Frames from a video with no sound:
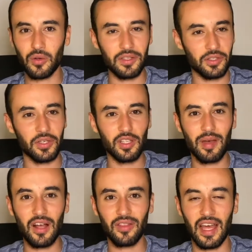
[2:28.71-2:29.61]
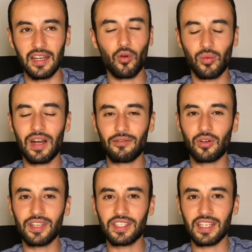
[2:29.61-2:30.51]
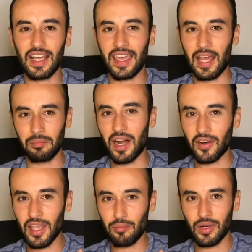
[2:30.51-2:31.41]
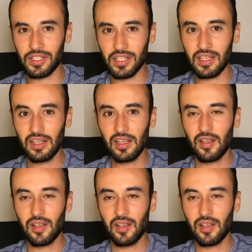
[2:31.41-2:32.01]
concerned about that for whatever reason I can't marry a person